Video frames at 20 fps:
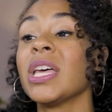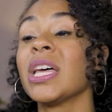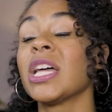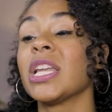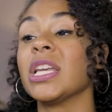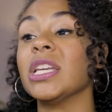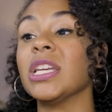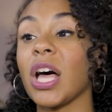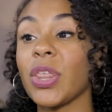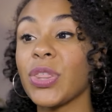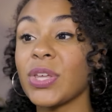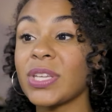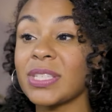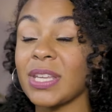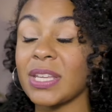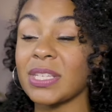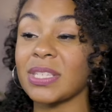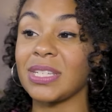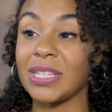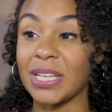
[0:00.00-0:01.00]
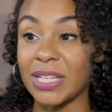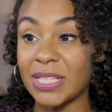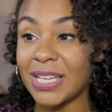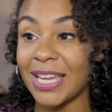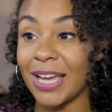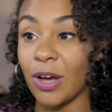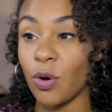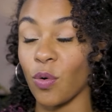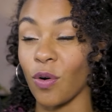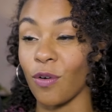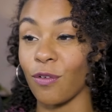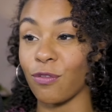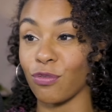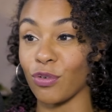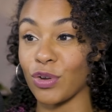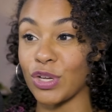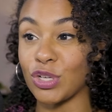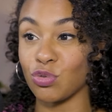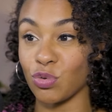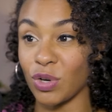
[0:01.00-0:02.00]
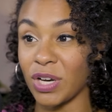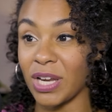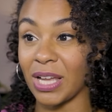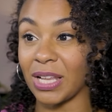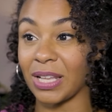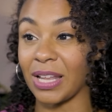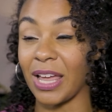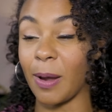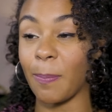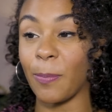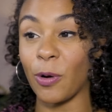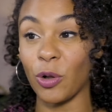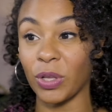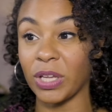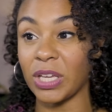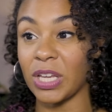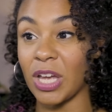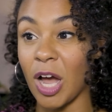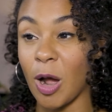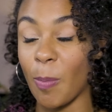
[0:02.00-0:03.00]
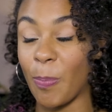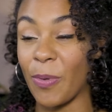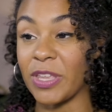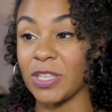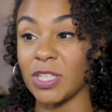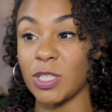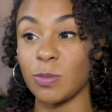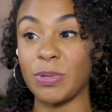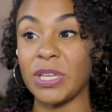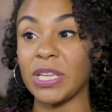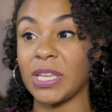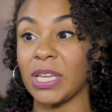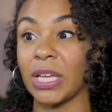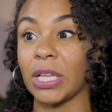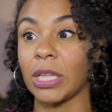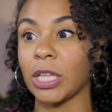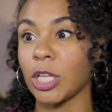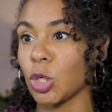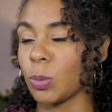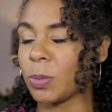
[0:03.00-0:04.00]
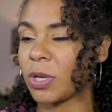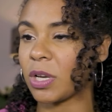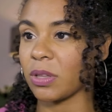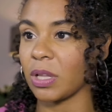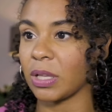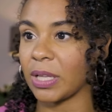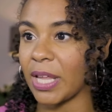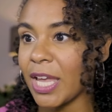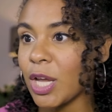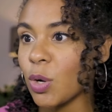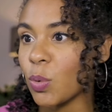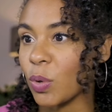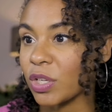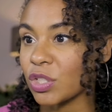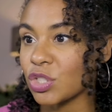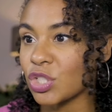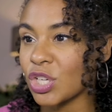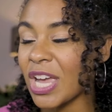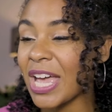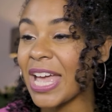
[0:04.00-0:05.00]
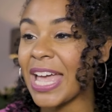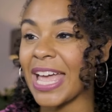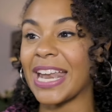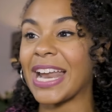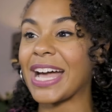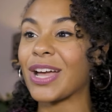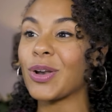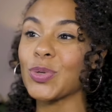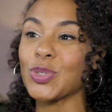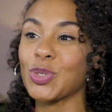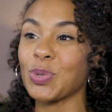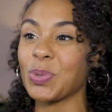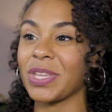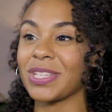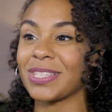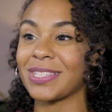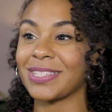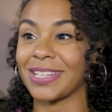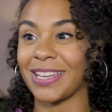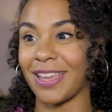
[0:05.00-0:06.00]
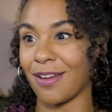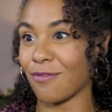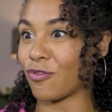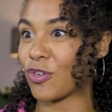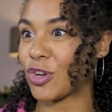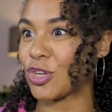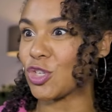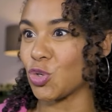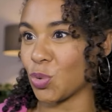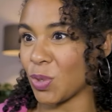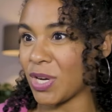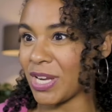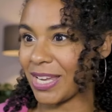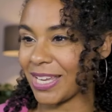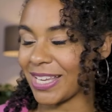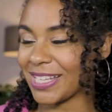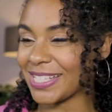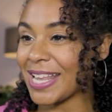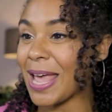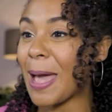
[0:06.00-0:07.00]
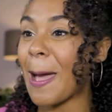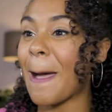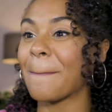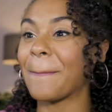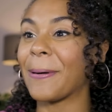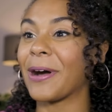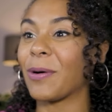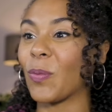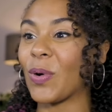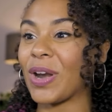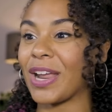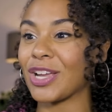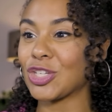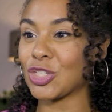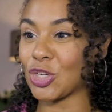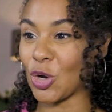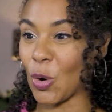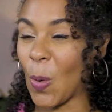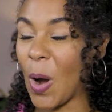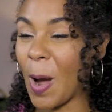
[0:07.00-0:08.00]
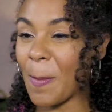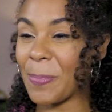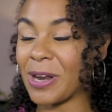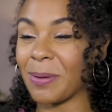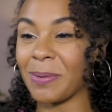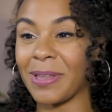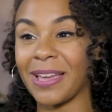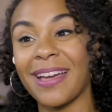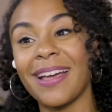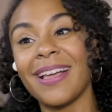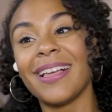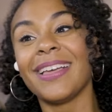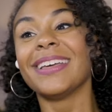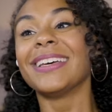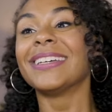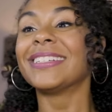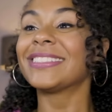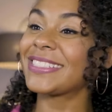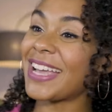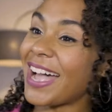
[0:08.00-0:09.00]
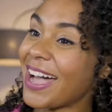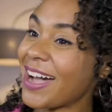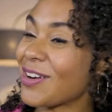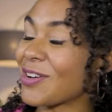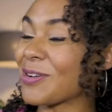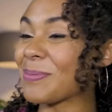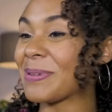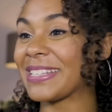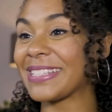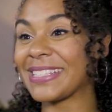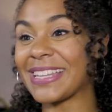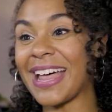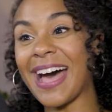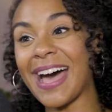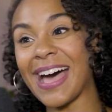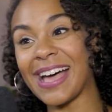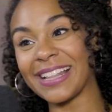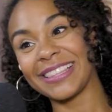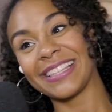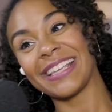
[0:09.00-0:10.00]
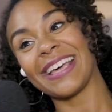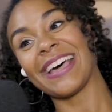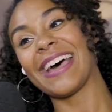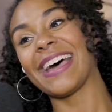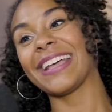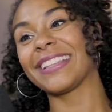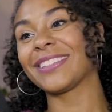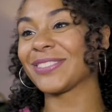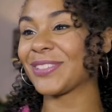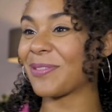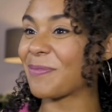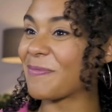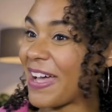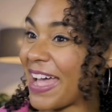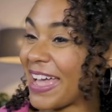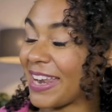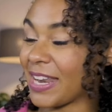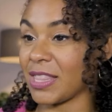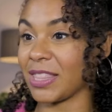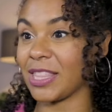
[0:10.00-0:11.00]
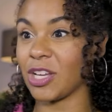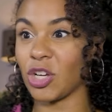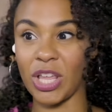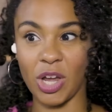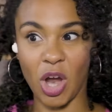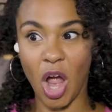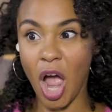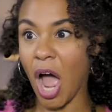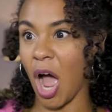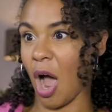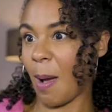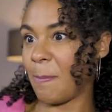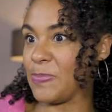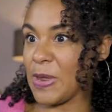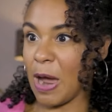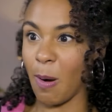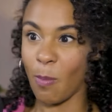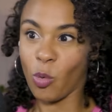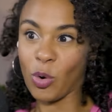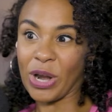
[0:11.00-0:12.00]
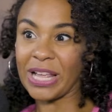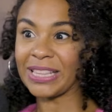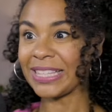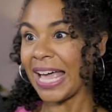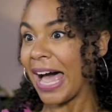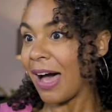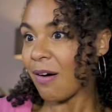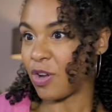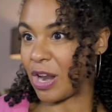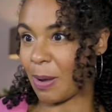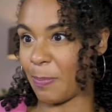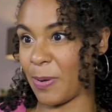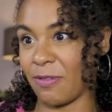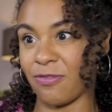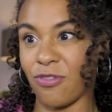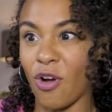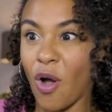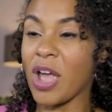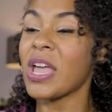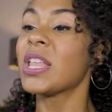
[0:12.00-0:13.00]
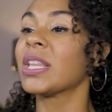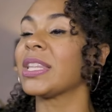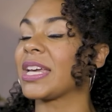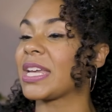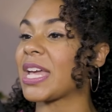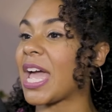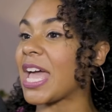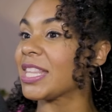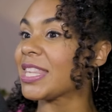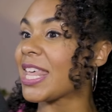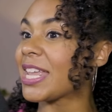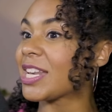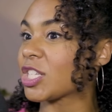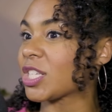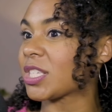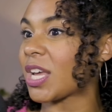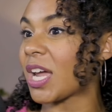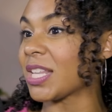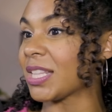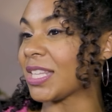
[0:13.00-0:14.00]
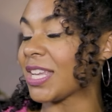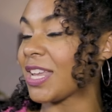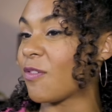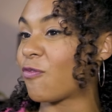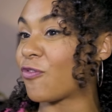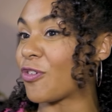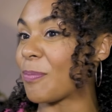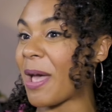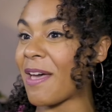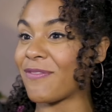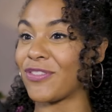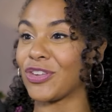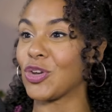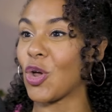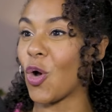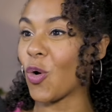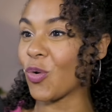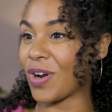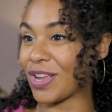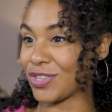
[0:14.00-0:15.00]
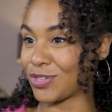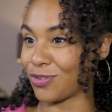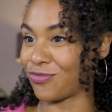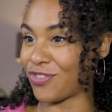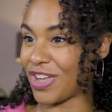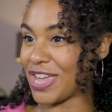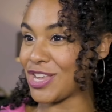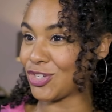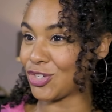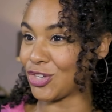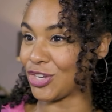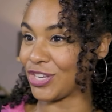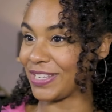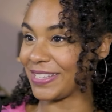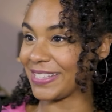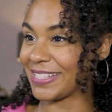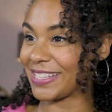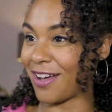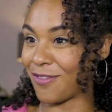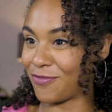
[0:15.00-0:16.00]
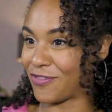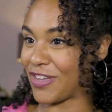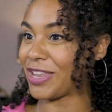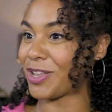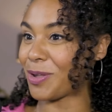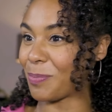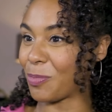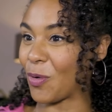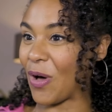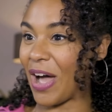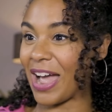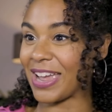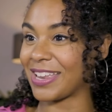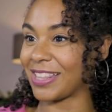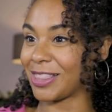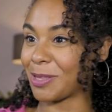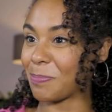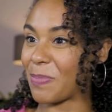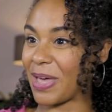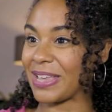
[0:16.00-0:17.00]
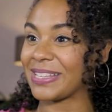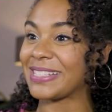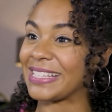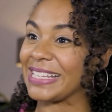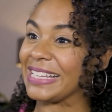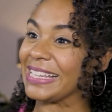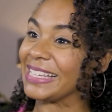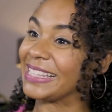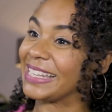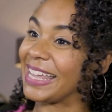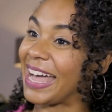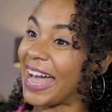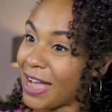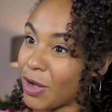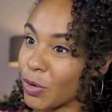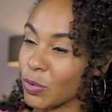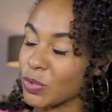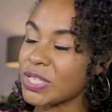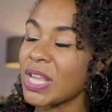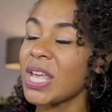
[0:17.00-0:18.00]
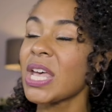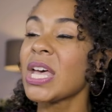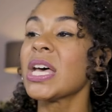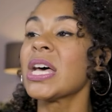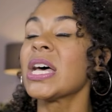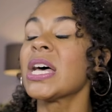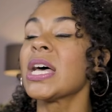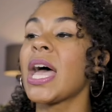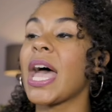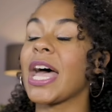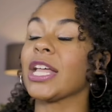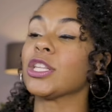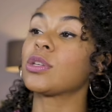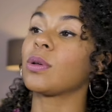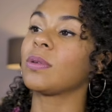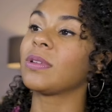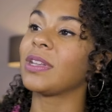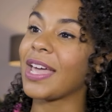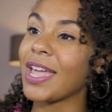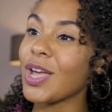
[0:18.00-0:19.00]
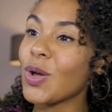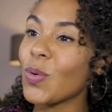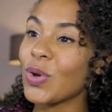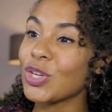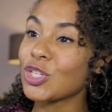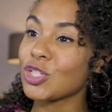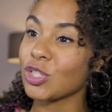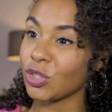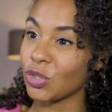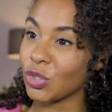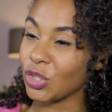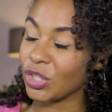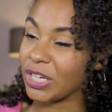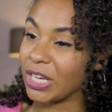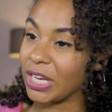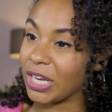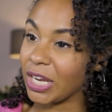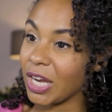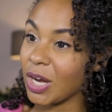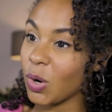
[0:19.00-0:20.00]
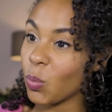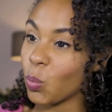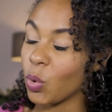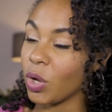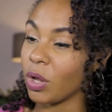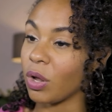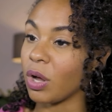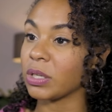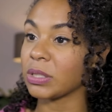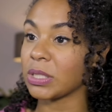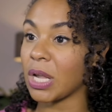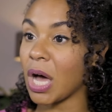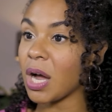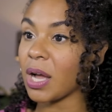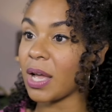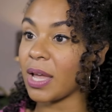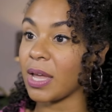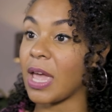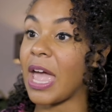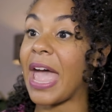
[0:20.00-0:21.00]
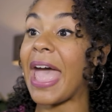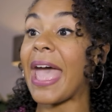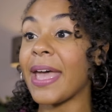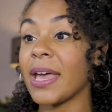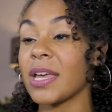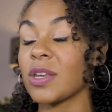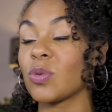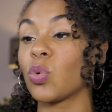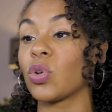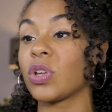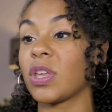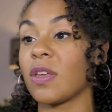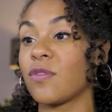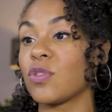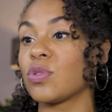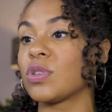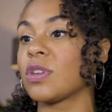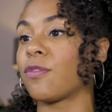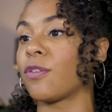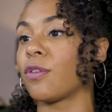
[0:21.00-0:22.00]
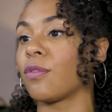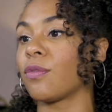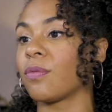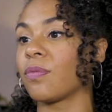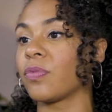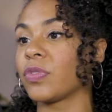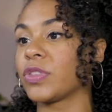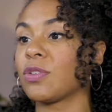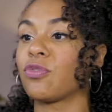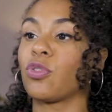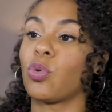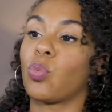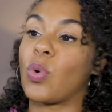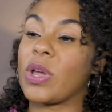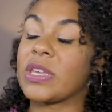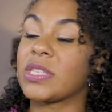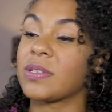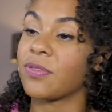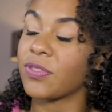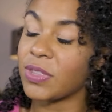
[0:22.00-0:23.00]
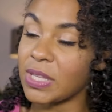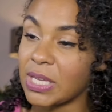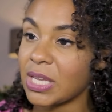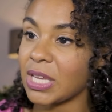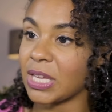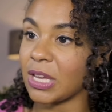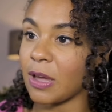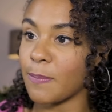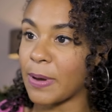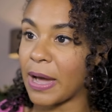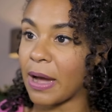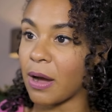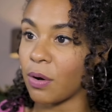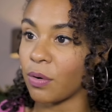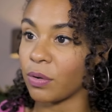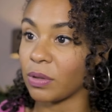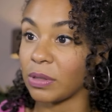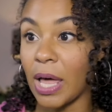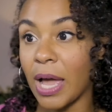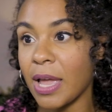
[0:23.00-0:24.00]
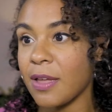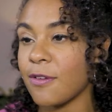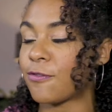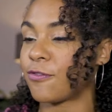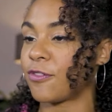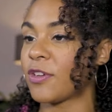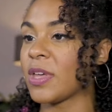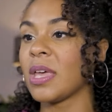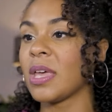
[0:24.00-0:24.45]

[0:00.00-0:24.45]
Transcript: Nothing says discount or free drink like mm. pulling up and speaking a little bit of the language. Oh, and I don't do this to get free drinks, but when I show up and I'm like ciao, come state? Tutto bene? They're like, ah, oh, abbiamo una tavola per voi. Like, and then suddenly, from having no reservations available, I get the best seat in the house. And so language learning yeah. will mm. unlock it and will give you different different ways of thinking yeah. about life